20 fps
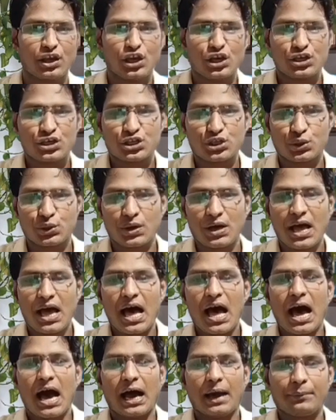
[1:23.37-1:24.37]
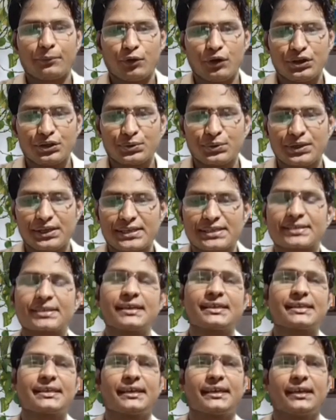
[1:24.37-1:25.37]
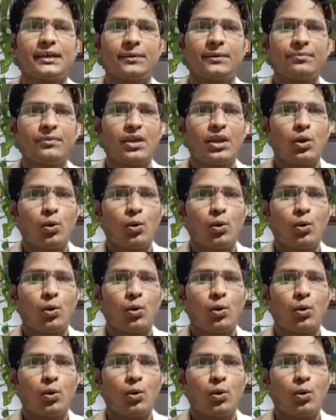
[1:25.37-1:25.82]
So I'm going to discuss here